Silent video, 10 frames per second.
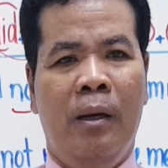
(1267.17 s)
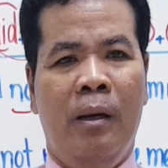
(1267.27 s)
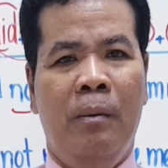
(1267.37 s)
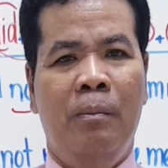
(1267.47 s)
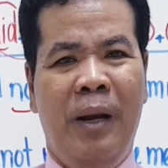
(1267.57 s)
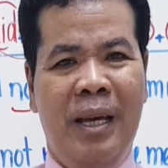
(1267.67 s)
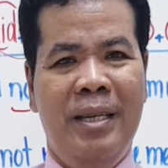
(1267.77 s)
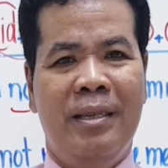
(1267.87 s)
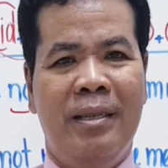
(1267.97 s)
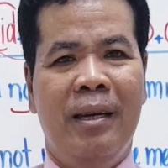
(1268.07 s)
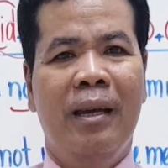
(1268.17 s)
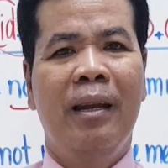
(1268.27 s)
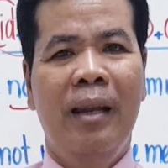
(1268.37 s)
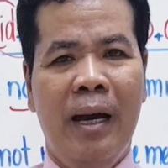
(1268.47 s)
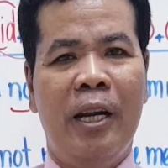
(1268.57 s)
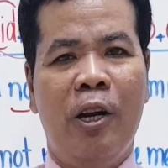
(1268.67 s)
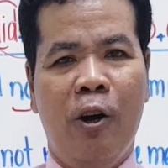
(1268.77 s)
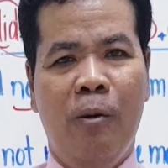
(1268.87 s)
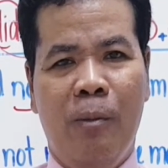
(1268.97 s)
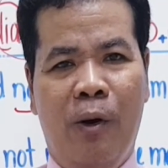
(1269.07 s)
Please learn at
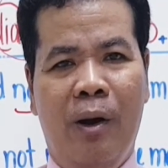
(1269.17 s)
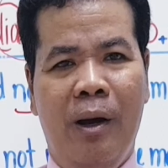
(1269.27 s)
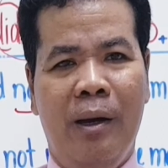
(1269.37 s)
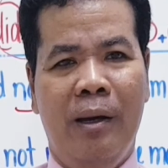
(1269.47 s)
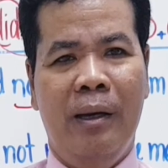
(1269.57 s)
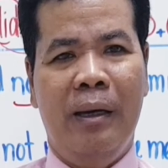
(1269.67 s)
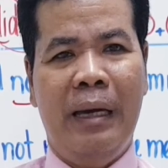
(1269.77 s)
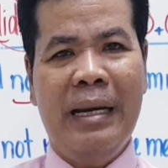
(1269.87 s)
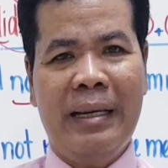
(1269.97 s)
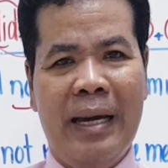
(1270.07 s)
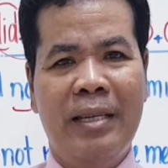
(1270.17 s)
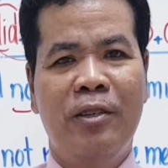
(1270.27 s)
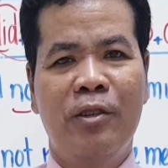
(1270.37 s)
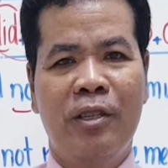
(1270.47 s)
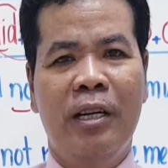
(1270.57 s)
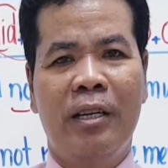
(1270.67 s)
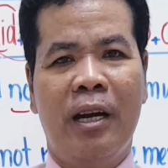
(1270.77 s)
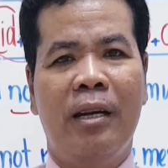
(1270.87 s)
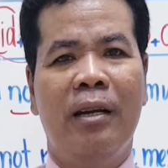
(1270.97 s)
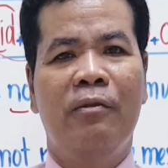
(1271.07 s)
home more in case you still
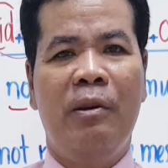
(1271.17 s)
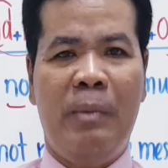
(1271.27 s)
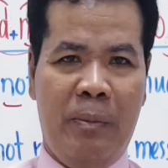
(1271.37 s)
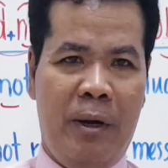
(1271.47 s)
not remember.